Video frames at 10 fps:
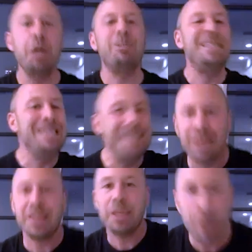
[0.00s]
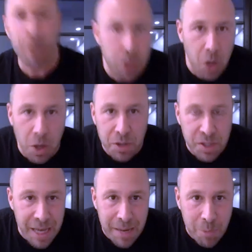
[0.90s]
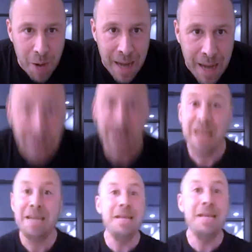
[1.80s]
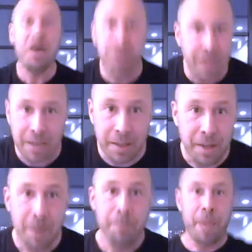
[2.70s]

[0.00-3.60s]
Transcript: was nothing we saw the same way. Nothing. Dove,